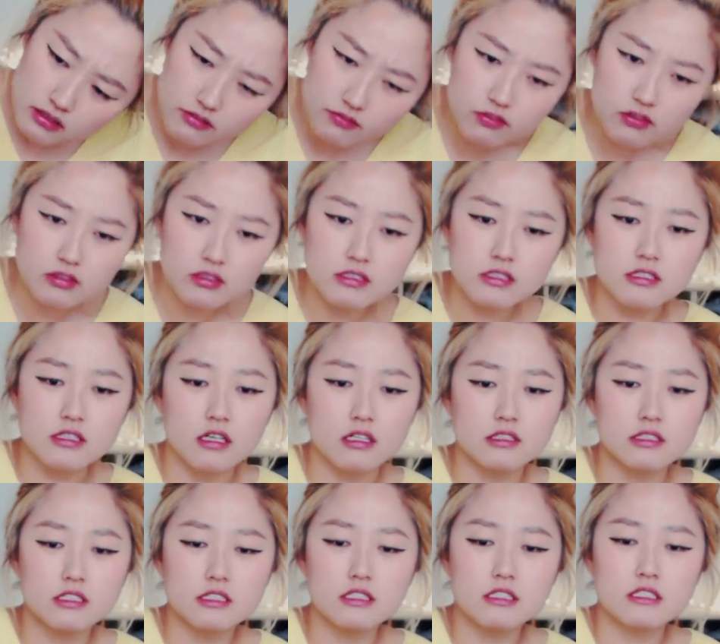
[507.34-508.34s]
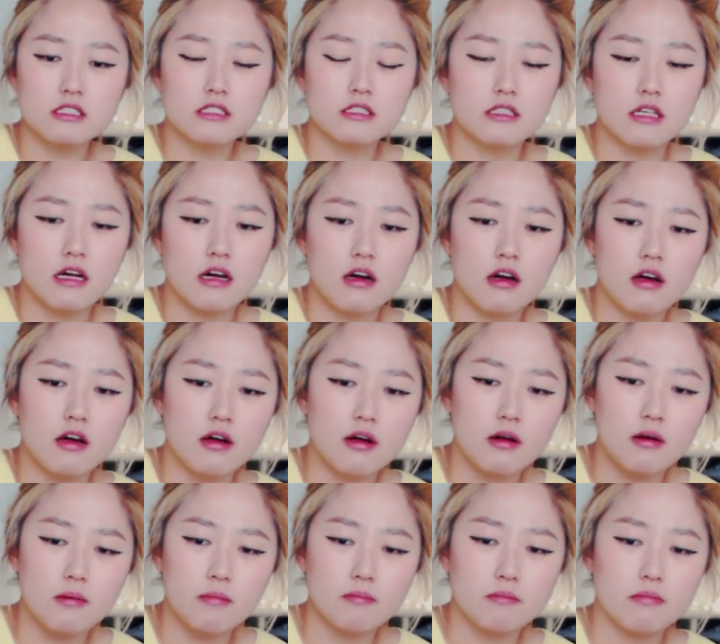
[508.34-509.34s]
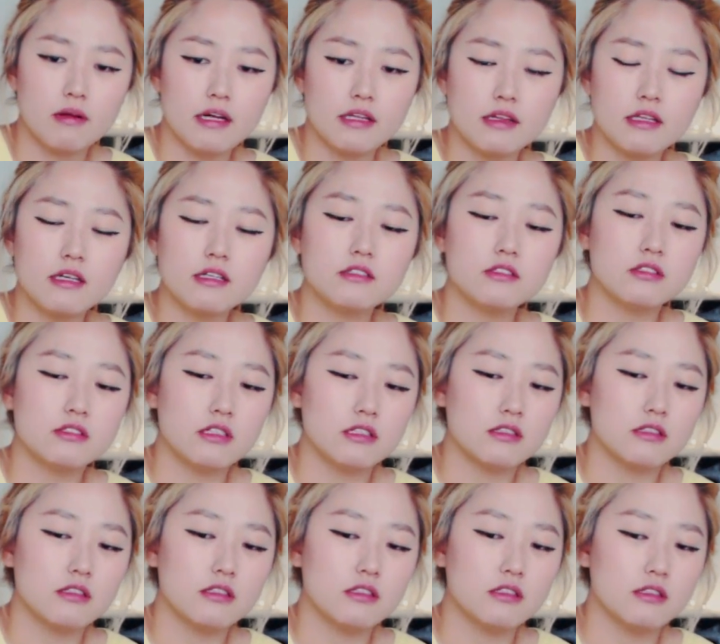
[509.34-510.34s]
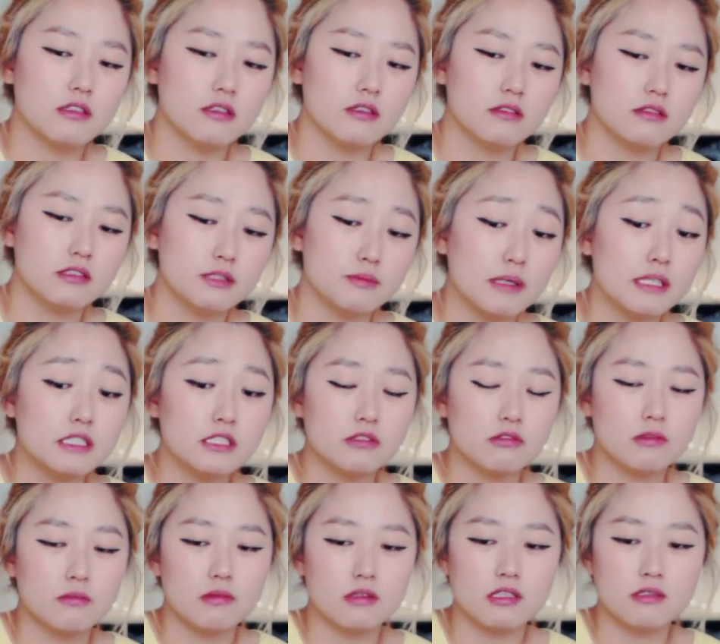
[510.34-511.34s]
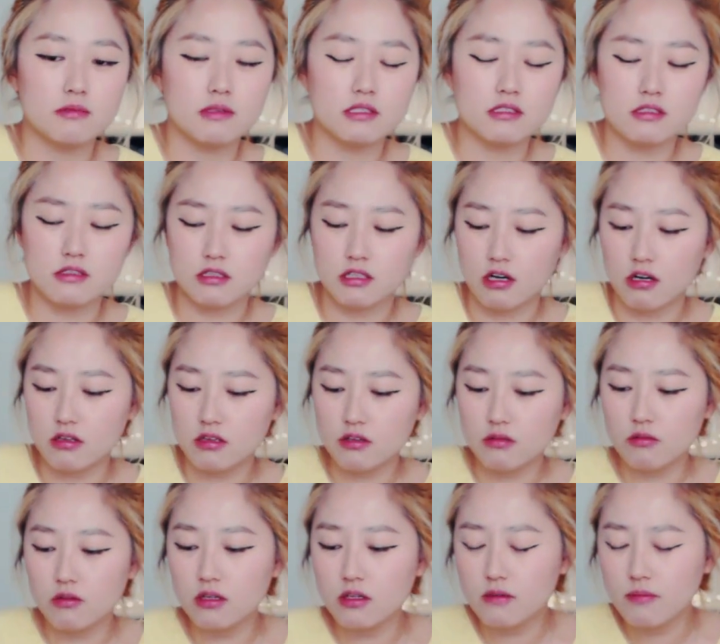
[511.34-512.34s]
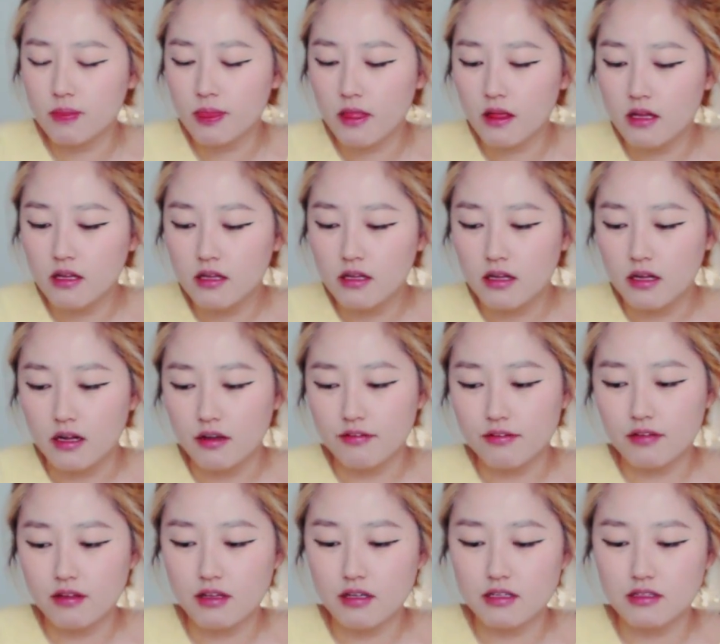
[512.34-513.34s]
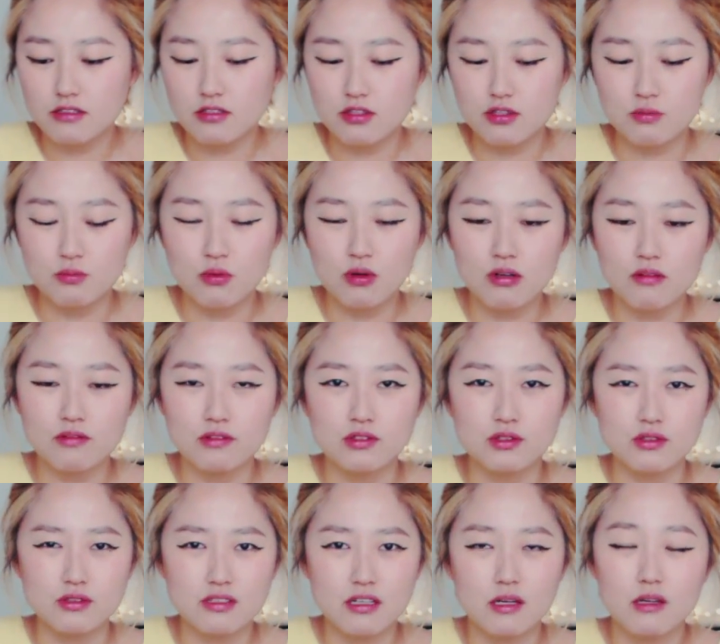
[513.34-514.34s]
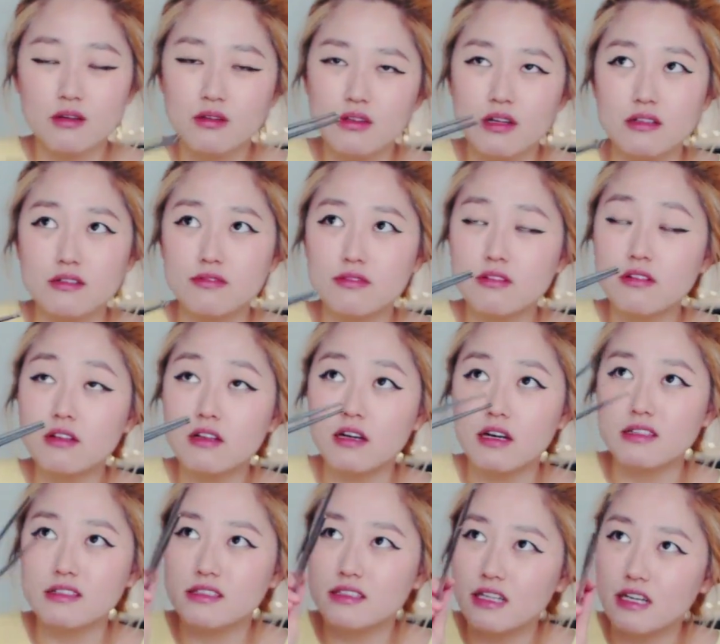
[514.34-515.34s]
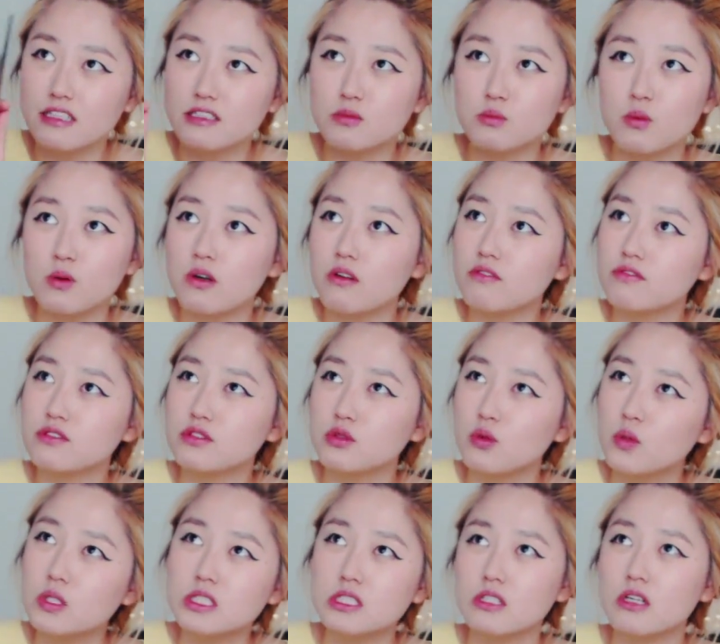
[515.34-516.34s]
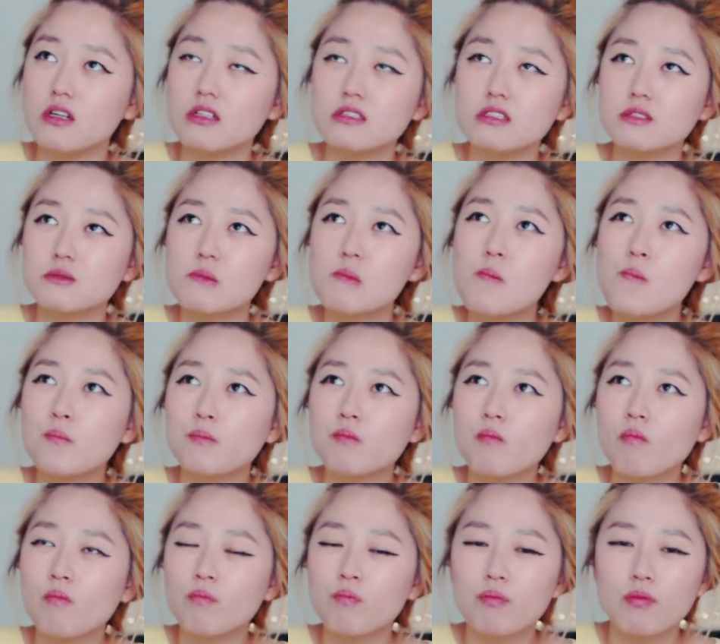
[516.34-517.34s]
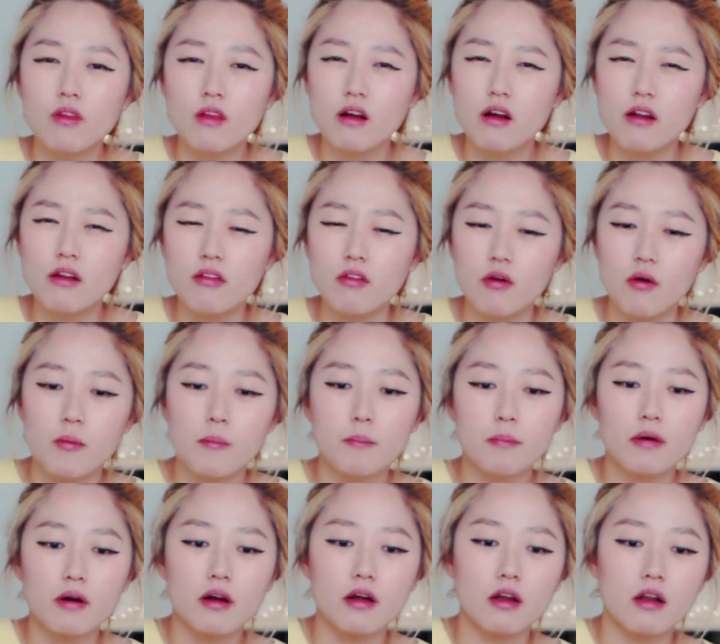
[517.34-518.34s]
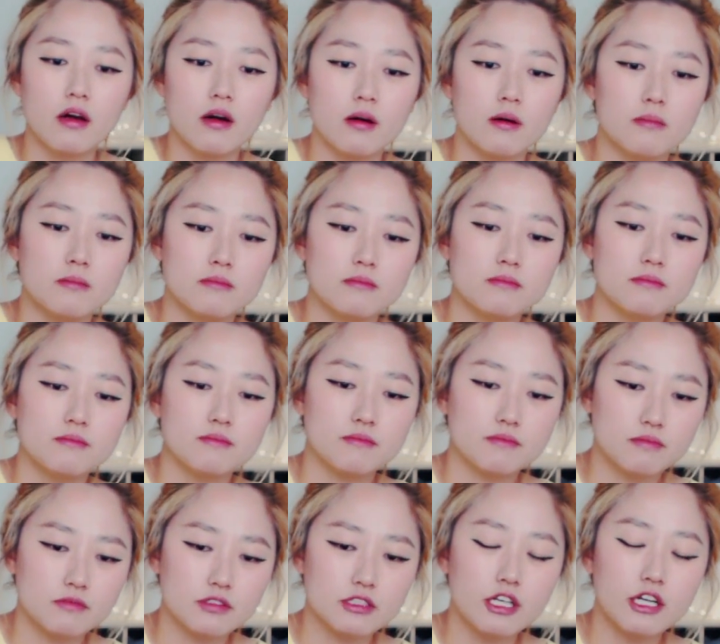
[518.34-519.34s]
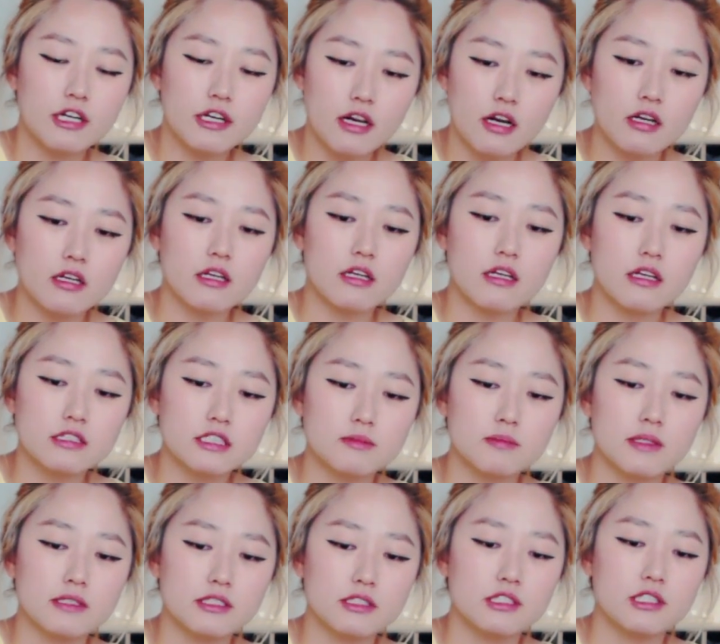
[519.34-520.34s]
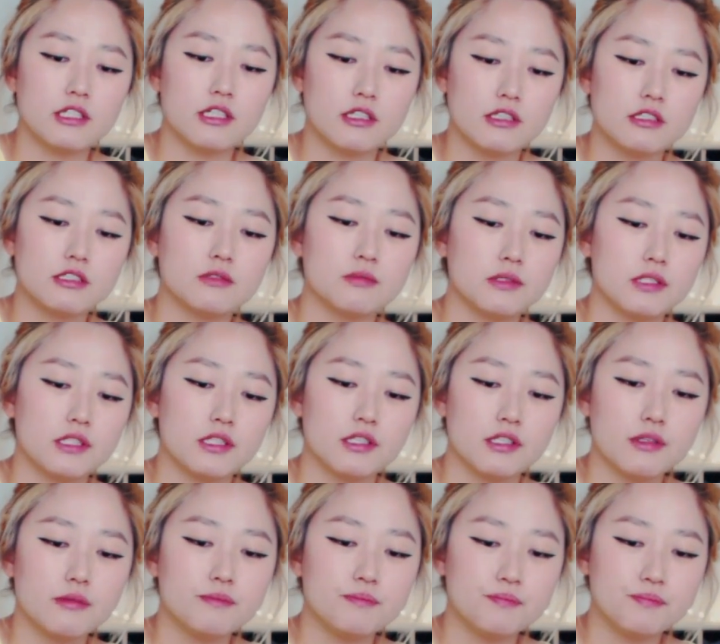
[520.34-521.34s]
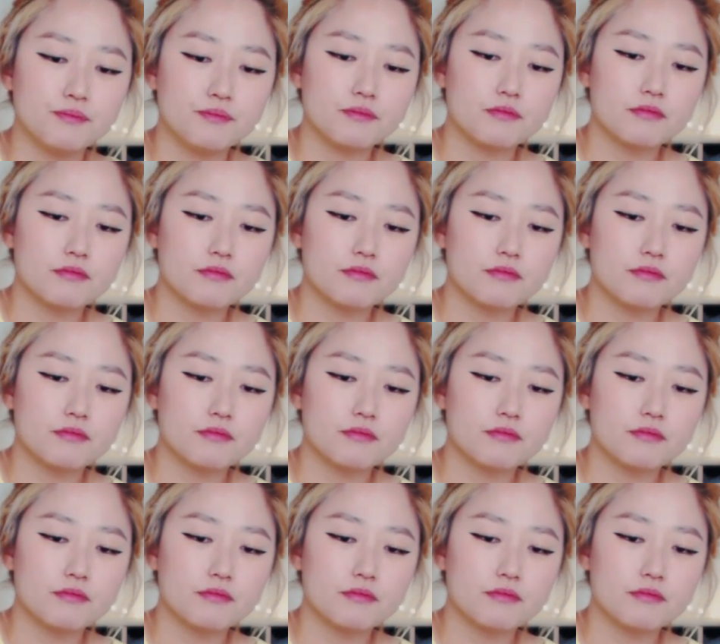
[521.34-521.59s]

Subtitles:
think for the sauces, I think I just like the spicy one better, because the garlic one, I feel like it's just more of a, I don't know, I feel like it tastes more of soy sauce. I don't know, but teriyaki and spicy teriyaki is pretty good.